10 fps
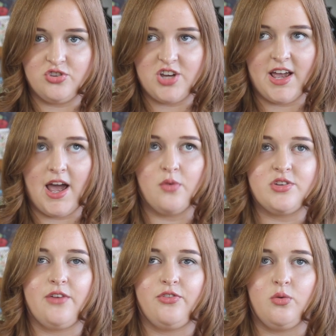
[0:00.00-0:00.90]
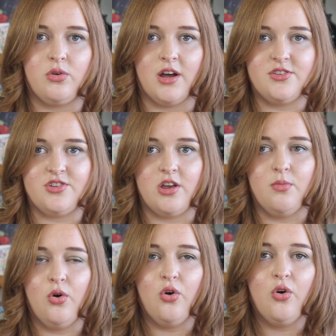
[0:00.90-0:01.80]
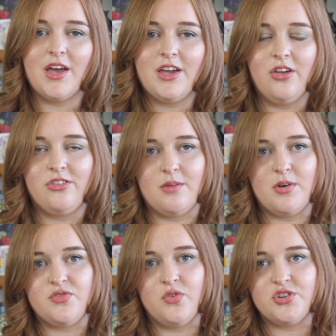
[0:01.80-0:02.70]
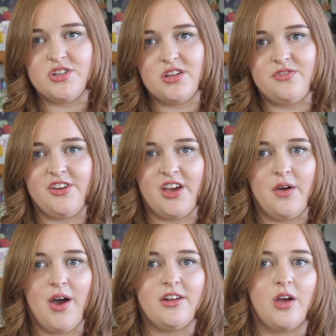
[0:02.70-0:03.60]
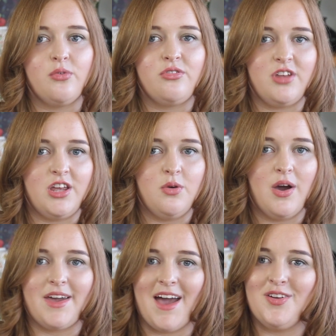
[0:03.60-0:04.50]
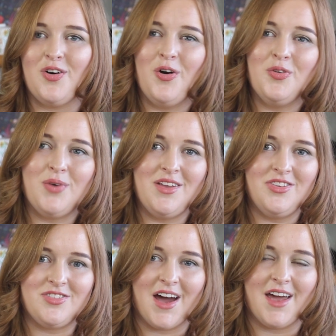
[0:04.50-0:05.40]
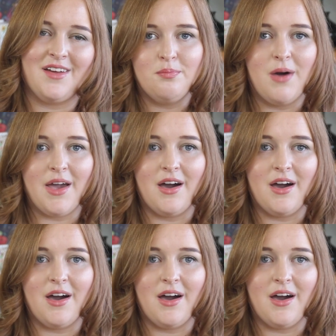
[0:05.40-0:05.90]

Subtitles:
check out if you would like to know more. Thank you so much for watching this video, and I will see you again on Wednesday. Bye